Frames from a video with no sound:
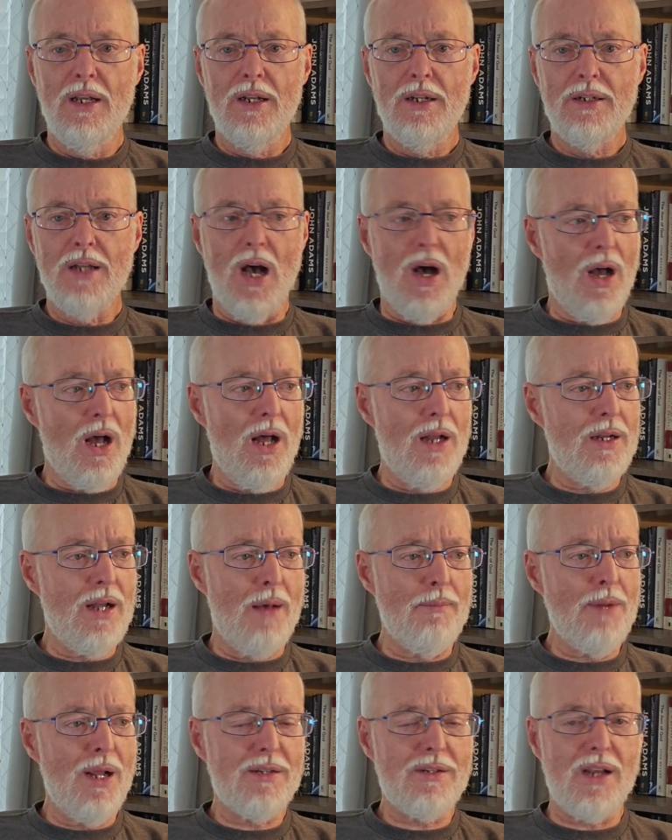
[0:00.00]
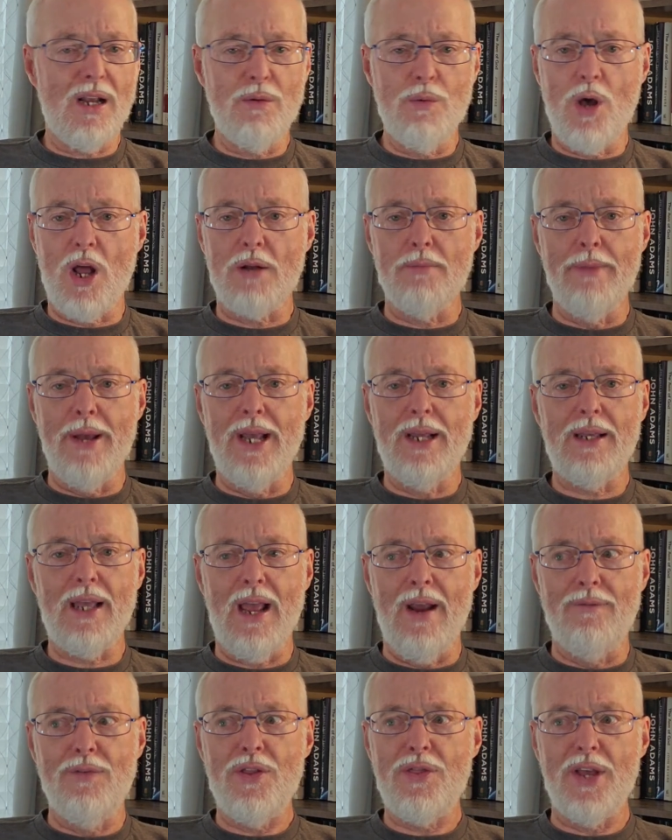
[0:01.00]
Now, I'm not saying we ought to make
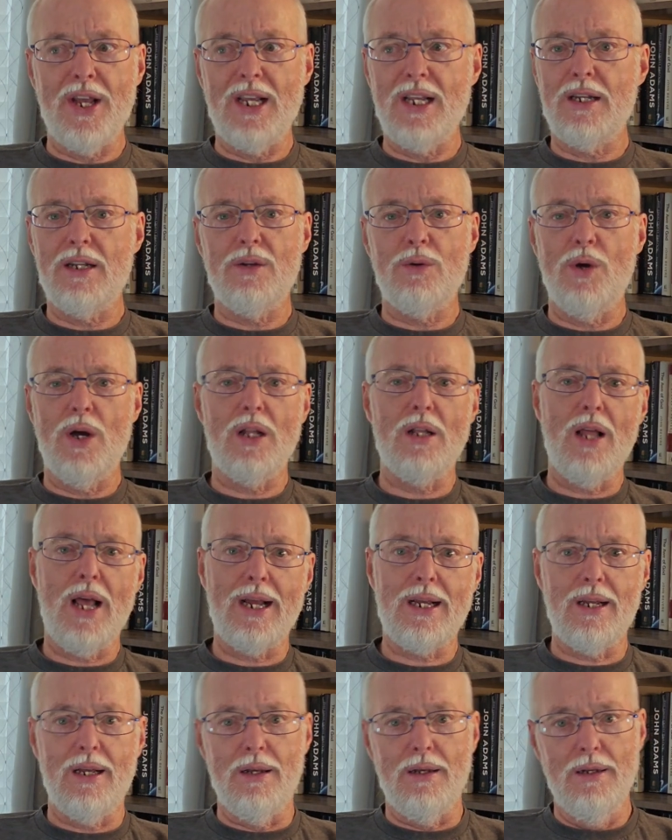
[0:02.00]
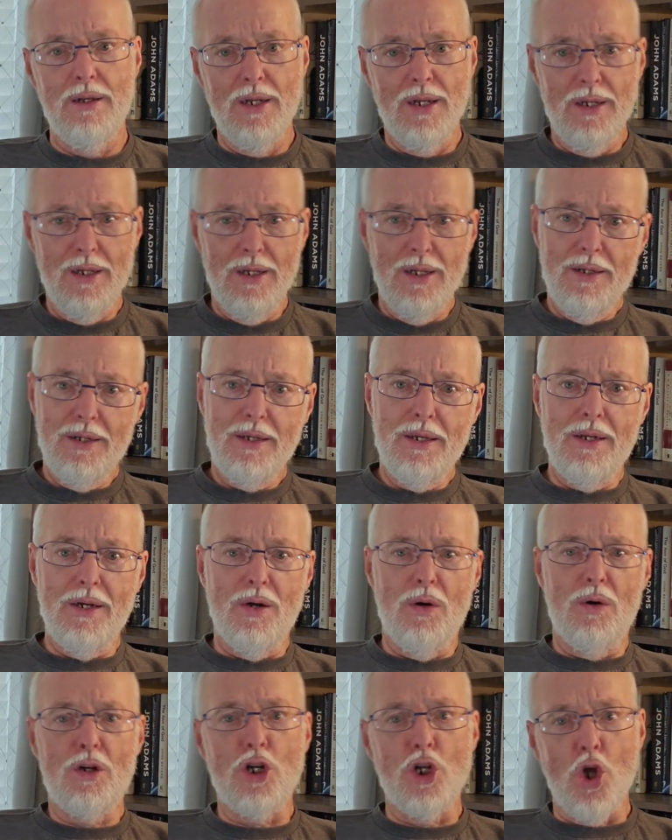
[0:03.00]
everything into a, like a, you
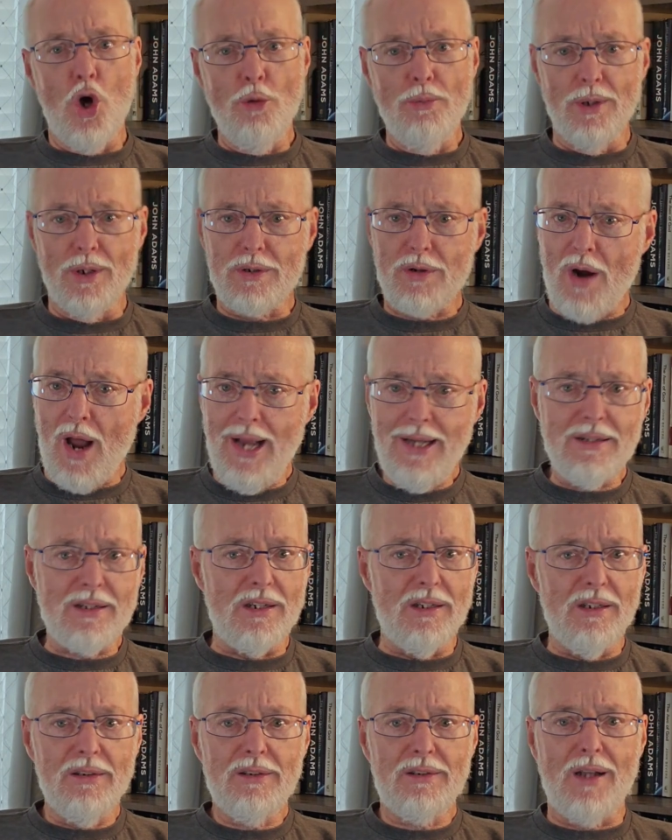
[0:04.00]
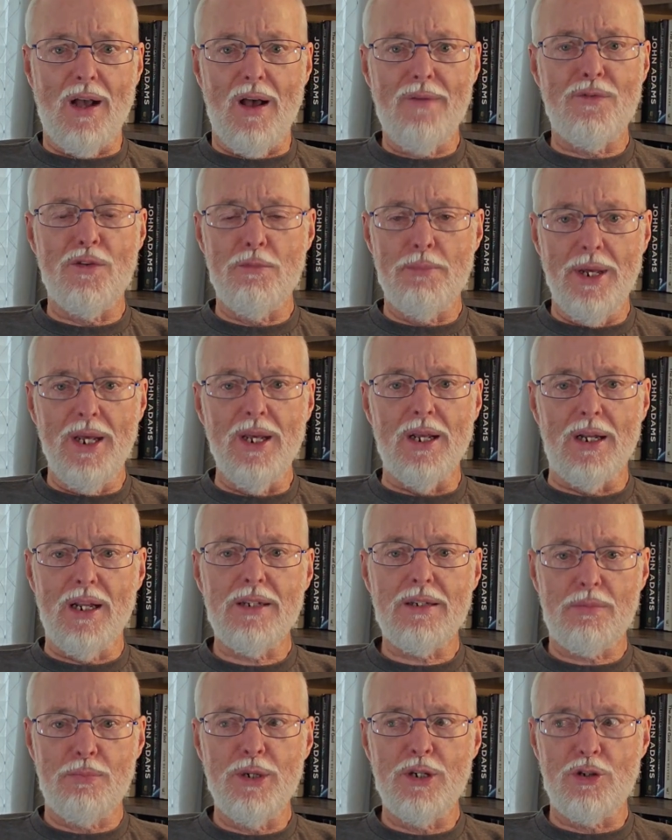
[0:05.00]
know, global crisis. God forbid.
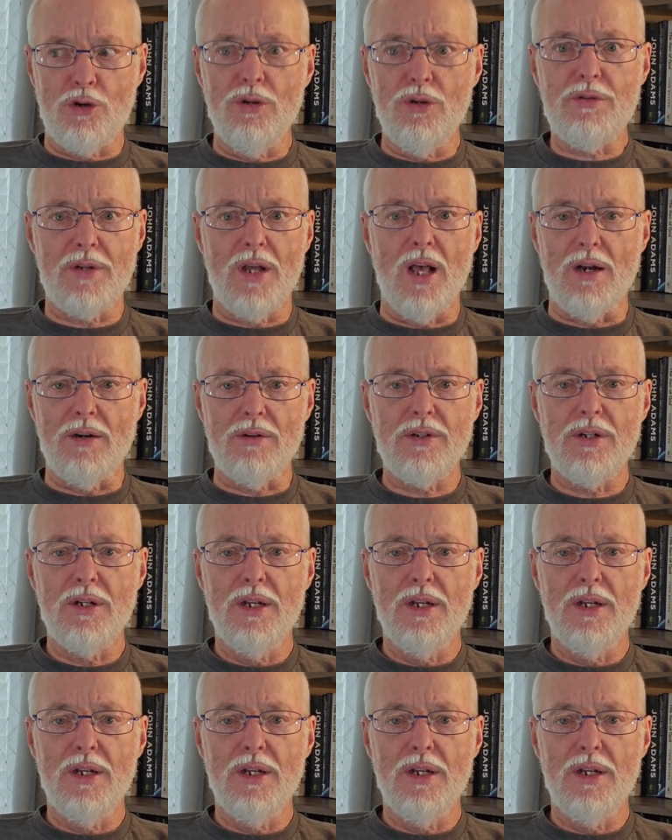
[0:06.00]
Let's be truth tellers.